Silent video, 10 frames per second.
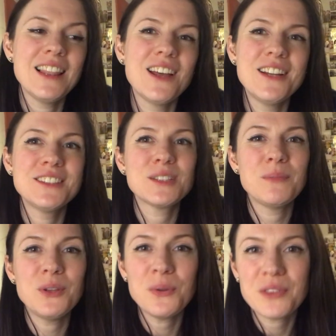learning
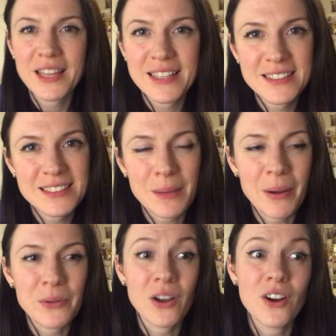some new things
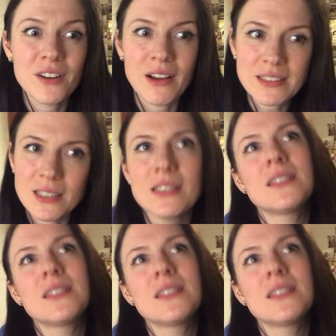about the cardiovascular